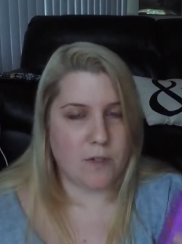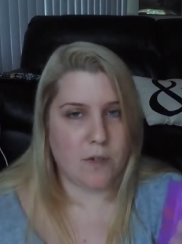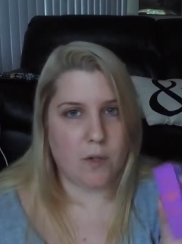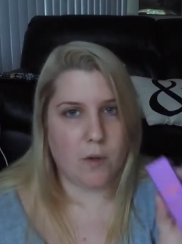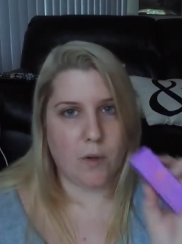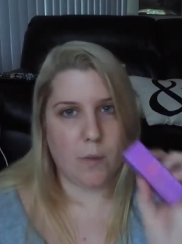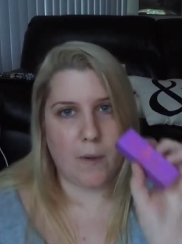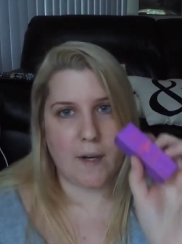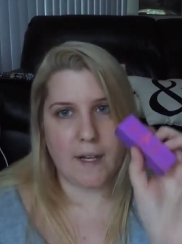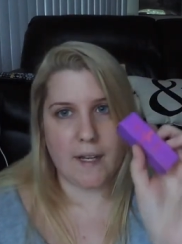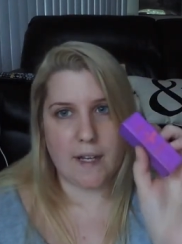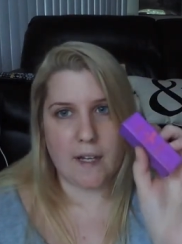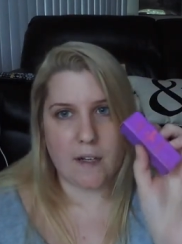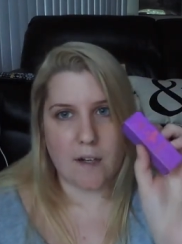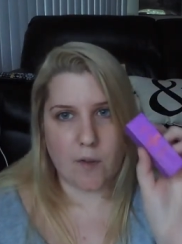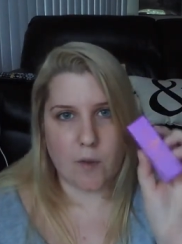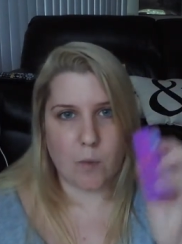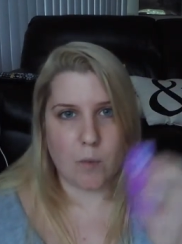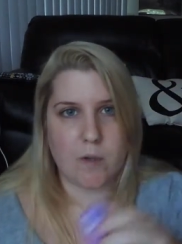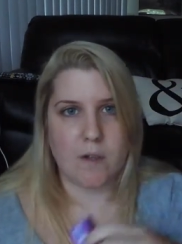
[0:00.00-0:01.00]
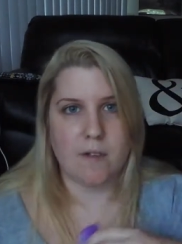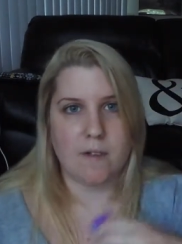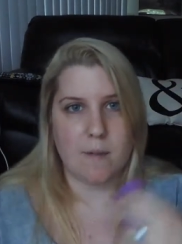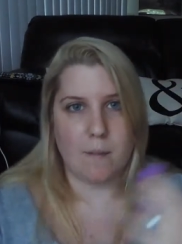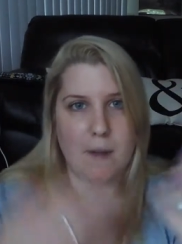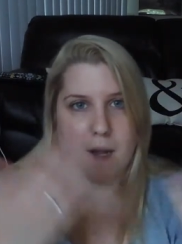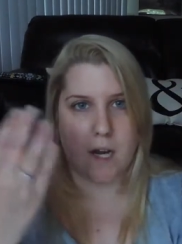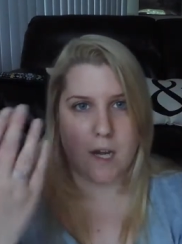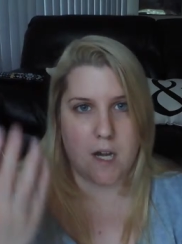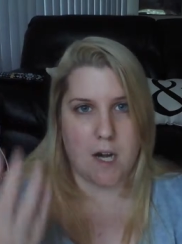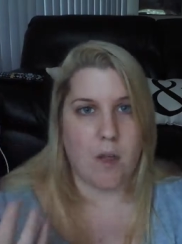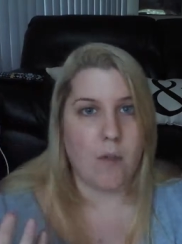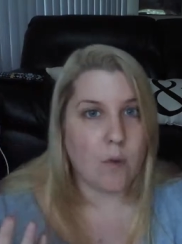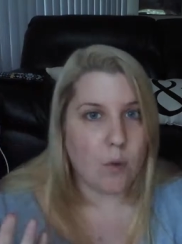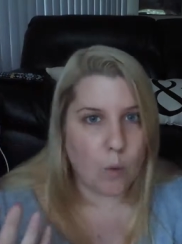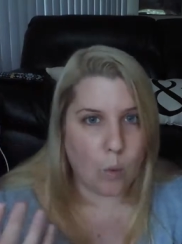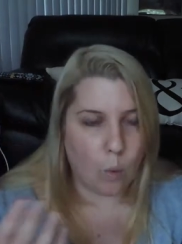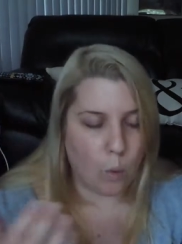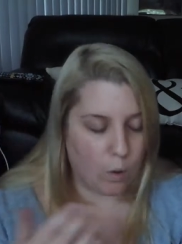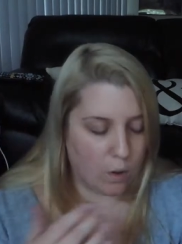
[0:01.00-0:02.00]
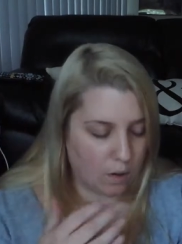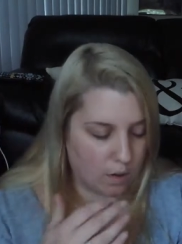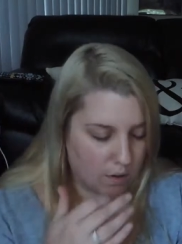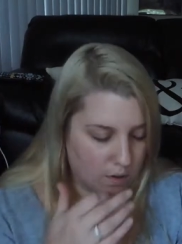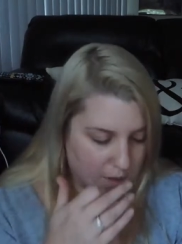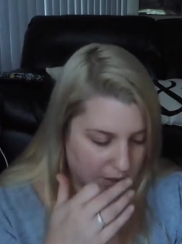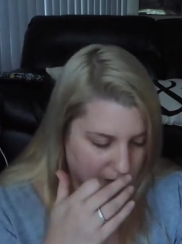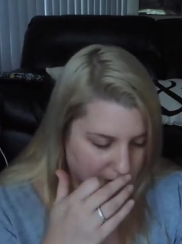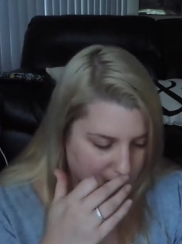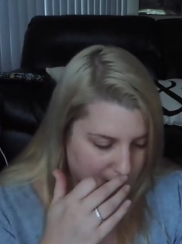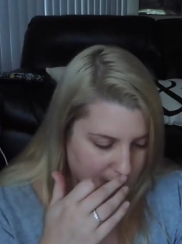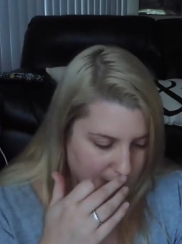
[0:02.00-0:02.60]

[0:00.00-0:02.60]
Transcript: So the only way to get another one is to make another order